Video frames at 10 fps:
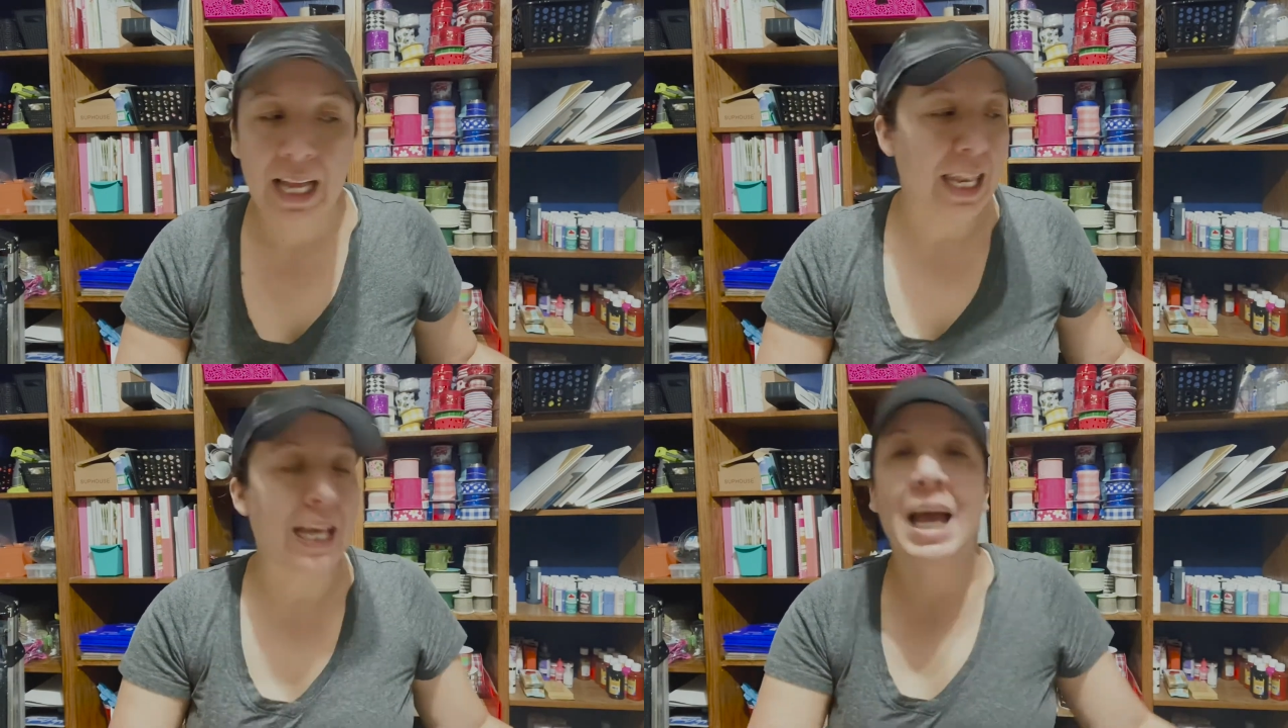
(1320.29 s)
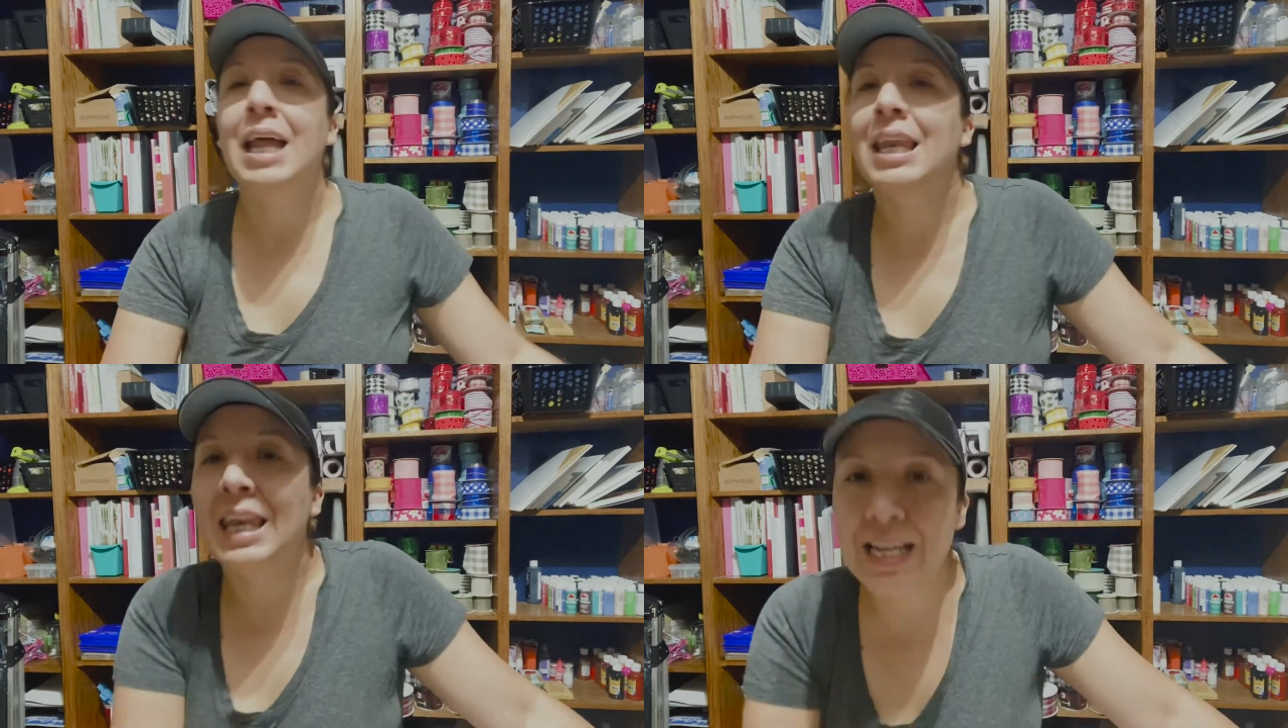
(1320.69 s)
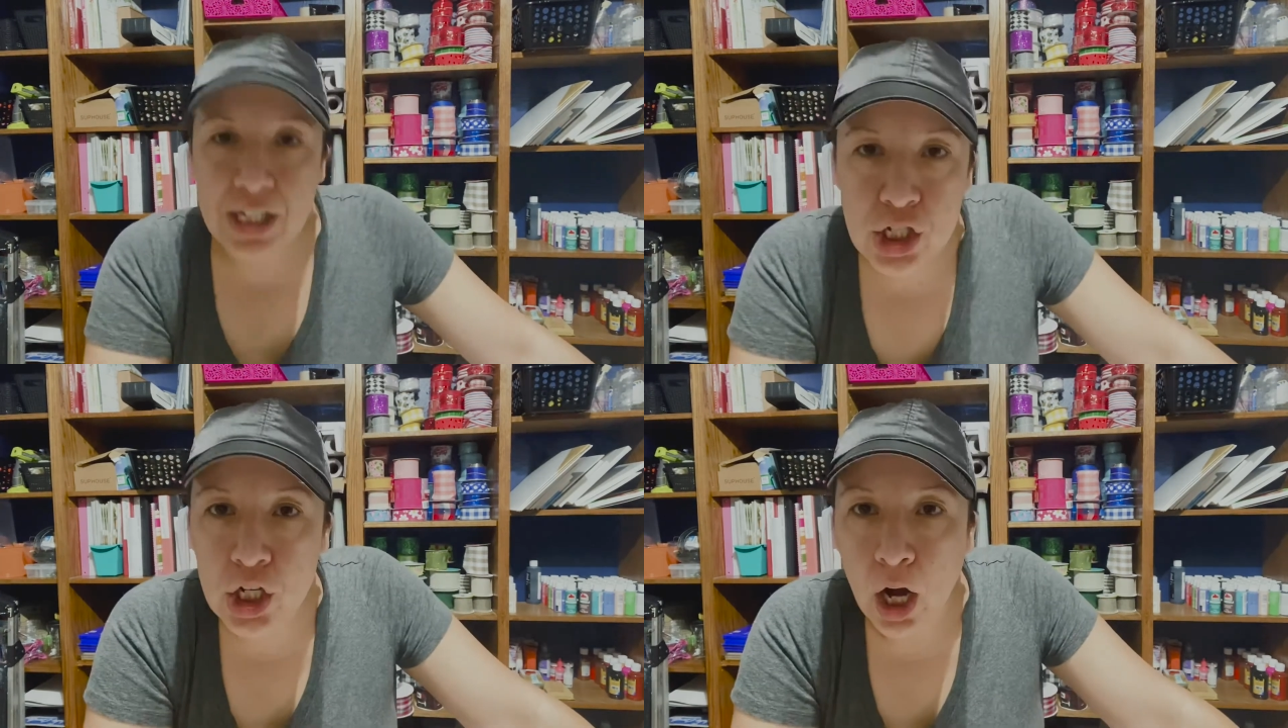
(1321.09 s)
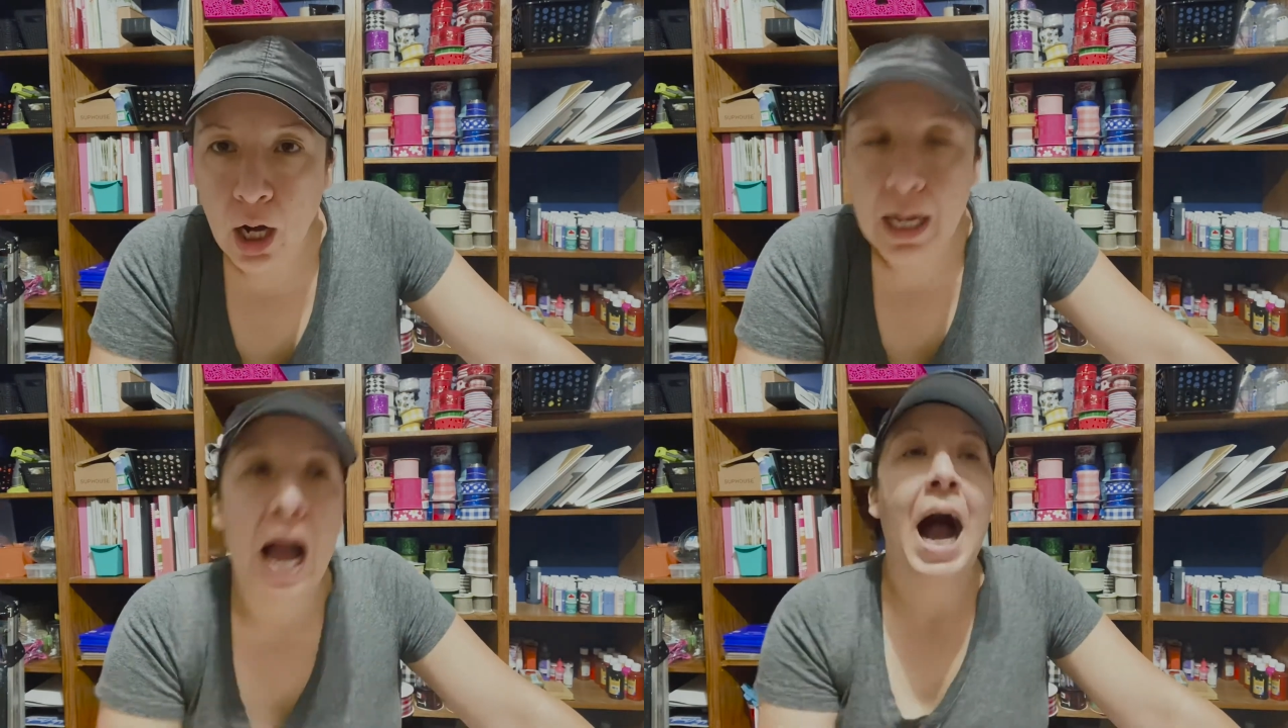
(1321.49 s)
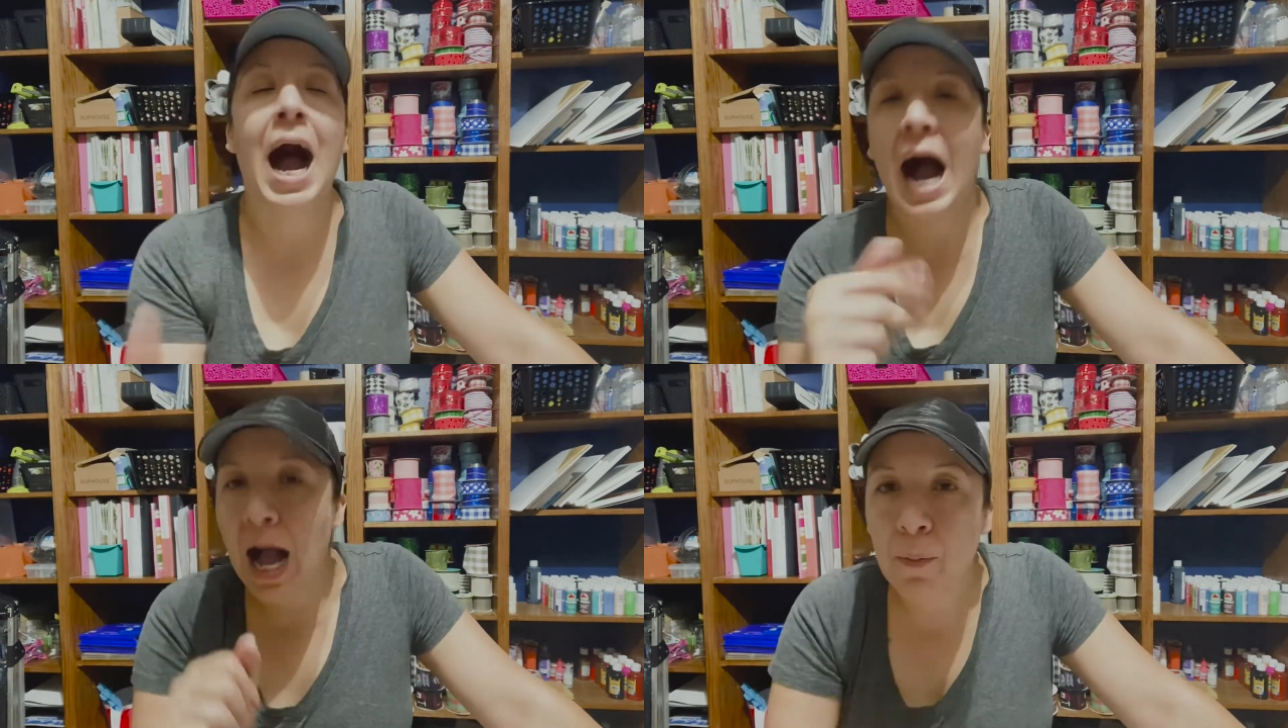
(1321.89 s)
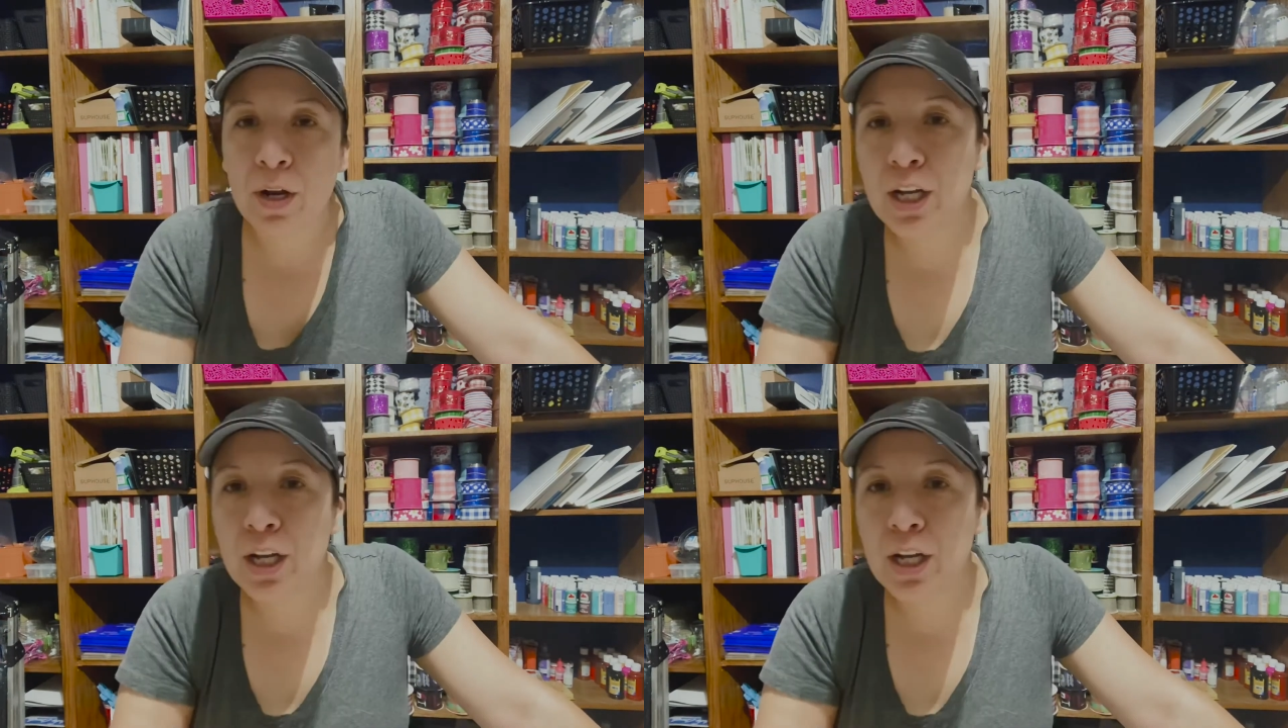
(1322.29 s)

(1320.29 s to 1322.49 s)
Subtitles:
Like, let's talk. I want to